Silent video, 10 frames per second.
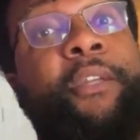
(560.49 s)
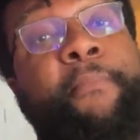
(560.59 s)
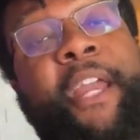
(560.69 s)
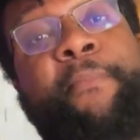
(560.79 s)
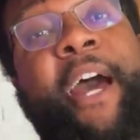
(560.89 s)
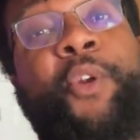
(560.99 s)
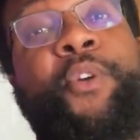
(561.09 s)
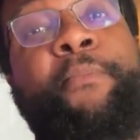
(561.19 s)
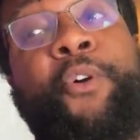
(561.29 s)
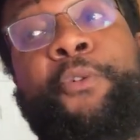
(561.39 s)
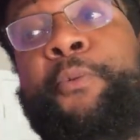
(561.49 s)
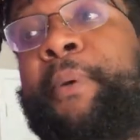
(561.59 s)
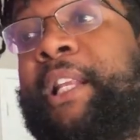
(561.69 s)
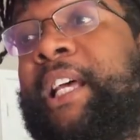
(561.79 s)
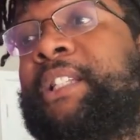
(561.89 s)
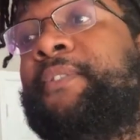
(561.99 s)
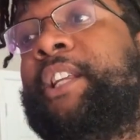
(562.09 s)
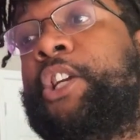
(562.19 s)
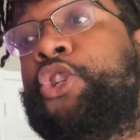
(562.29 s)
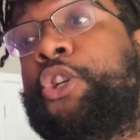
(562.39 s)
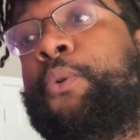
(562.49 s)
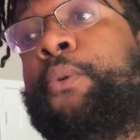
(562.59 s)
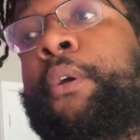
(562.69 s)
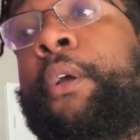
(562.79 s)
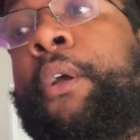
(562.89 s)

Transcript: to make powdery mildew be less of an issue?